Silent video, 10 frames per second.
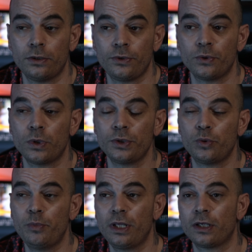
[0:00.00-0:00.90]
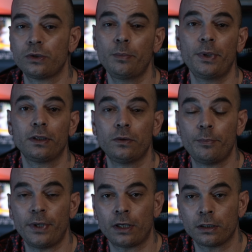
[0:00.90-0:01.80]
you want to be the super
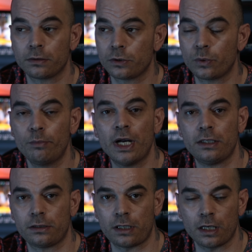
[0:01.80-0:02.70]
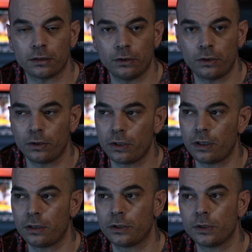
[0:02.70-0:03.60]
duper scuba instructor or
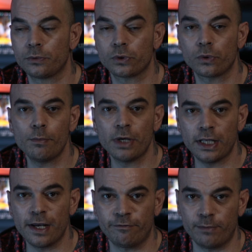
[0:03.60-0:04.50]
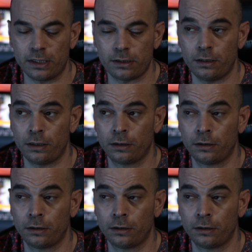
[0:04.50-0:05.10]
the scuba dive master.